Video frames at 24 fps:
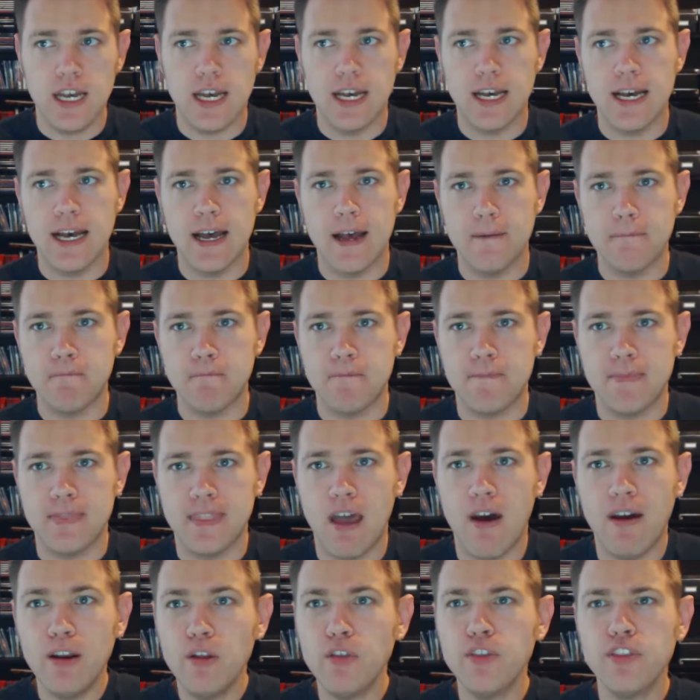Now,
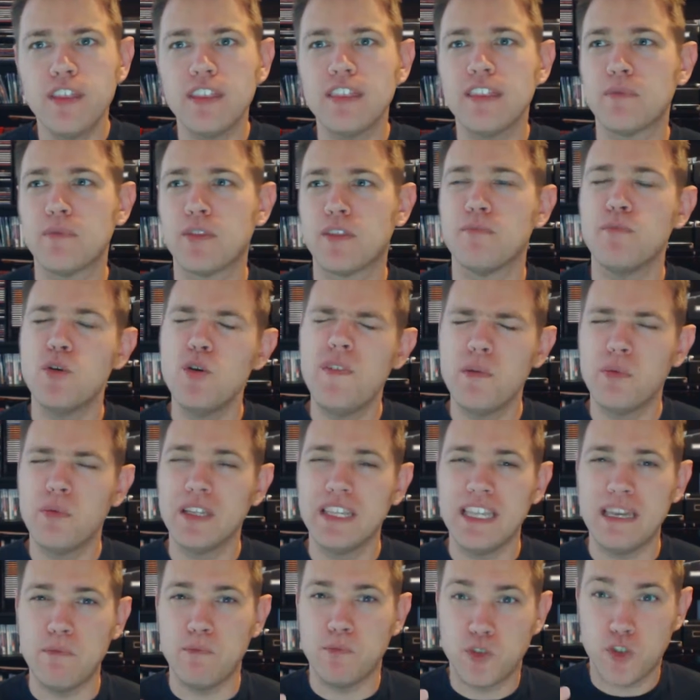I don't think that the movie
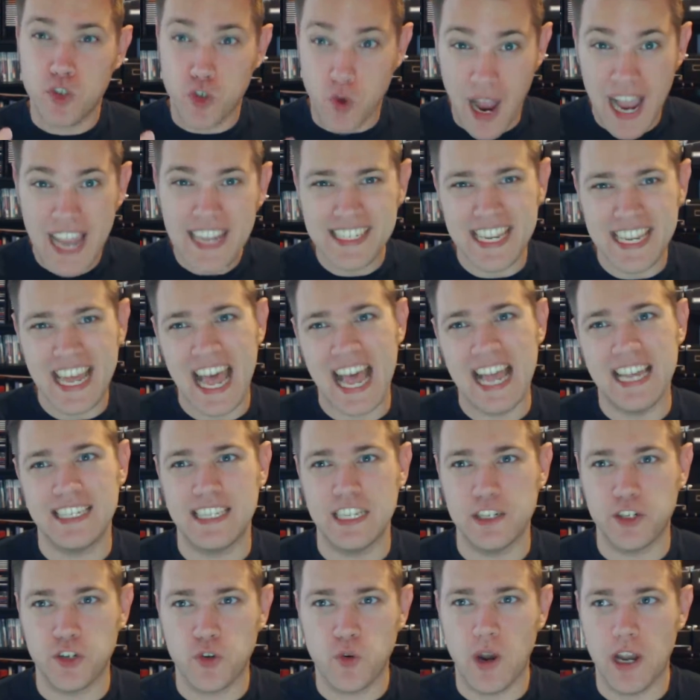really tries to
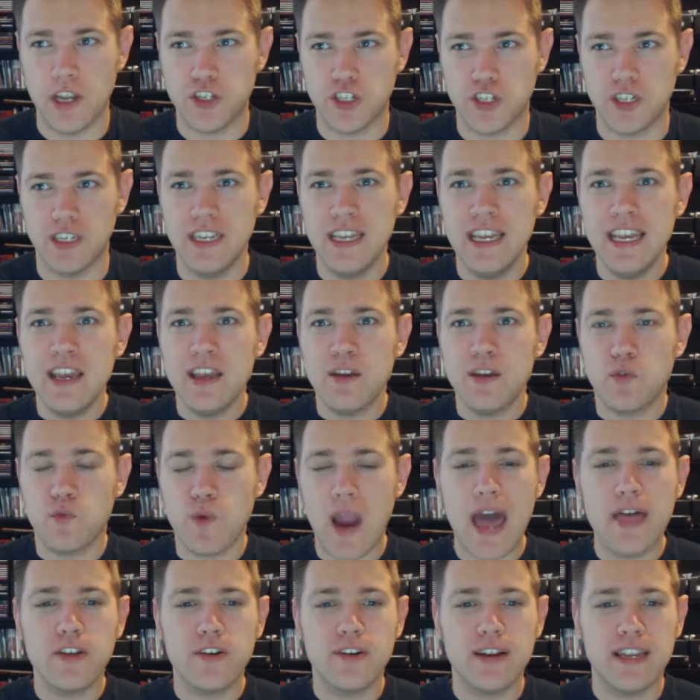ask this question.
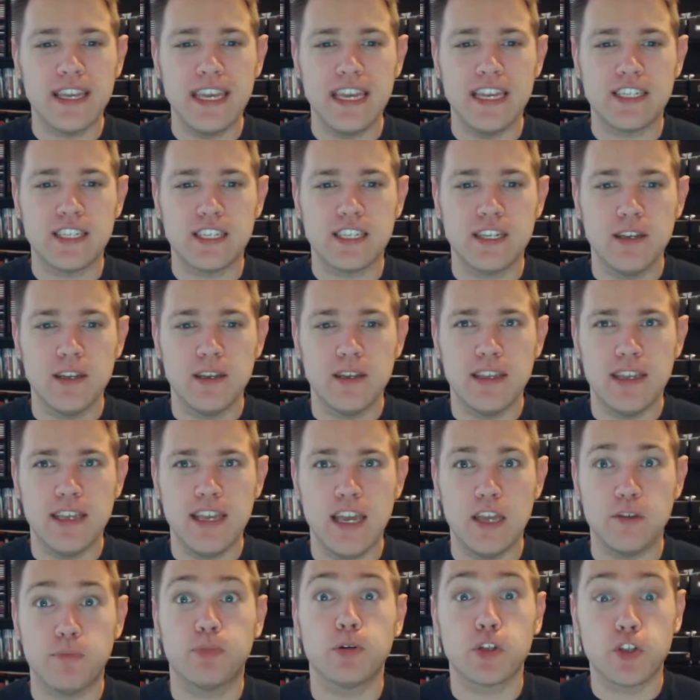Rather, it
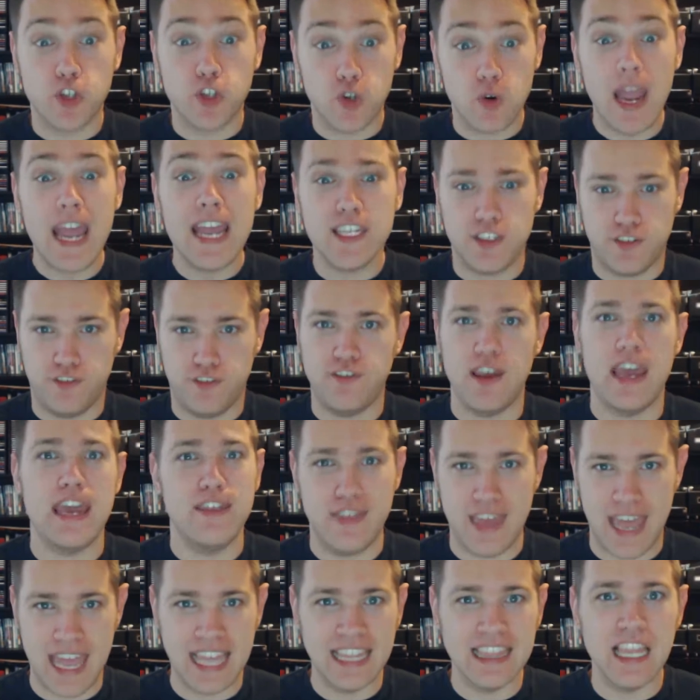it portrays
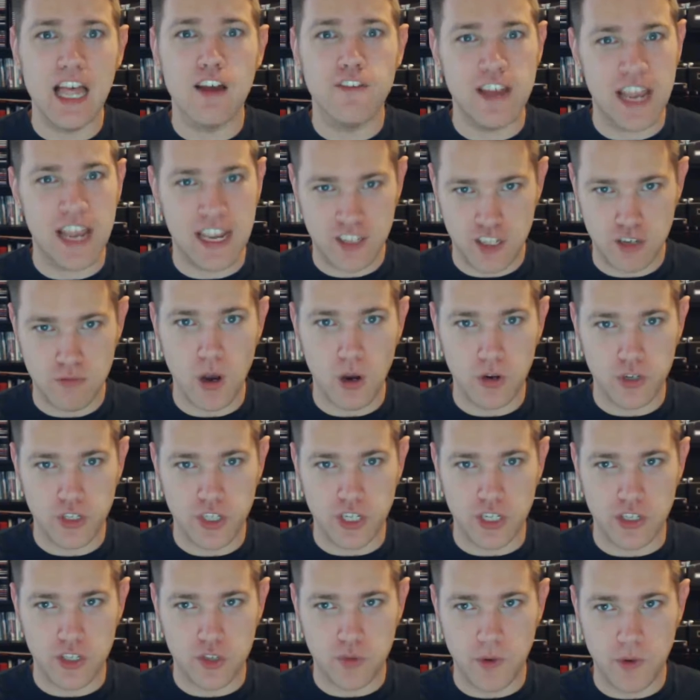faith and love as
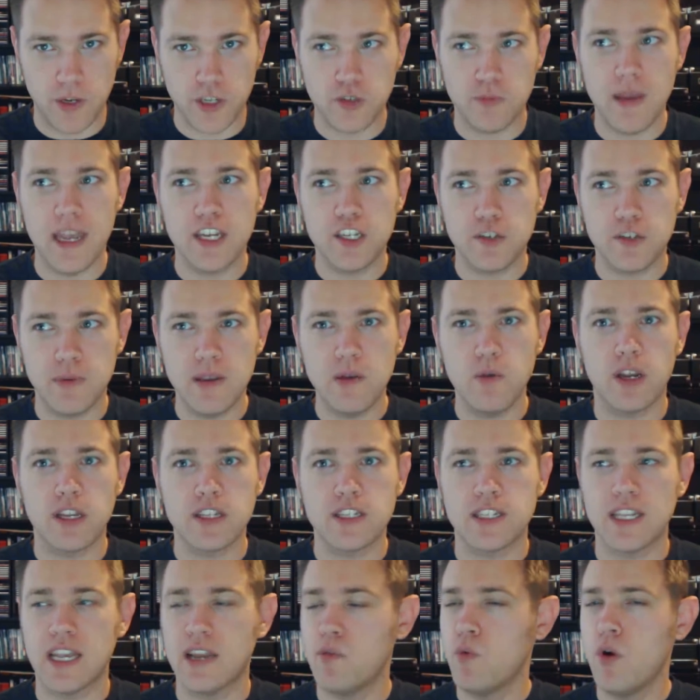emotions, which makes me want
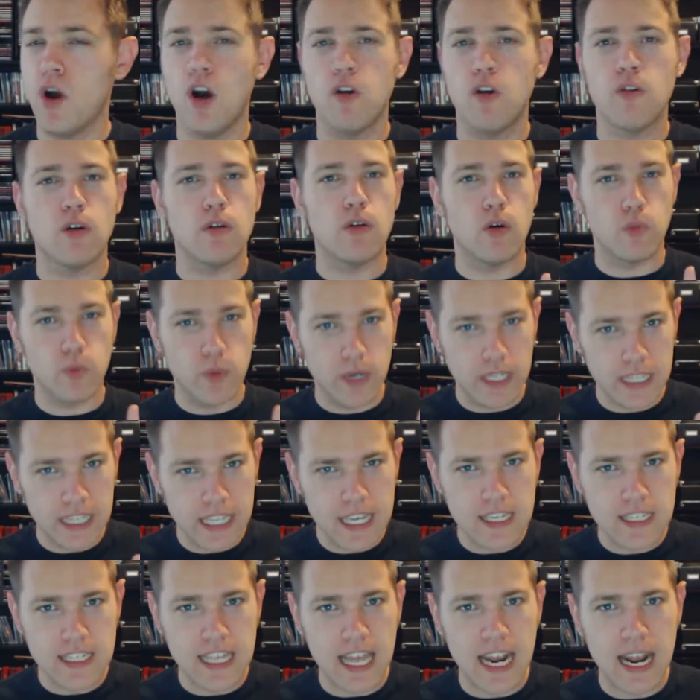to say, whoa, whoa, whoa,
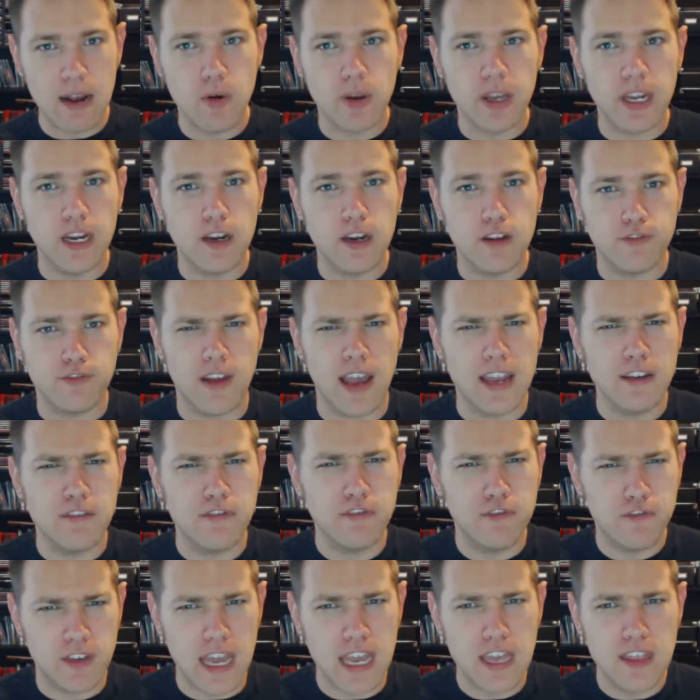really? Is that how we're going to define
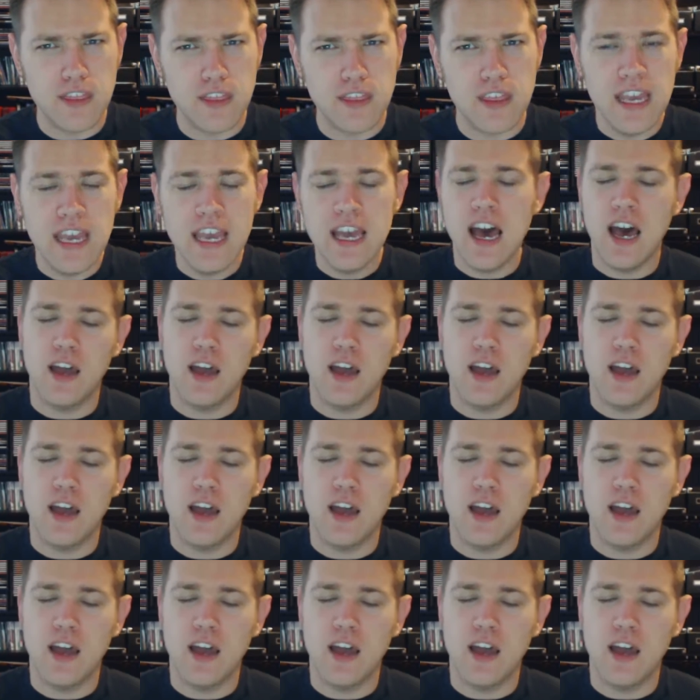faith?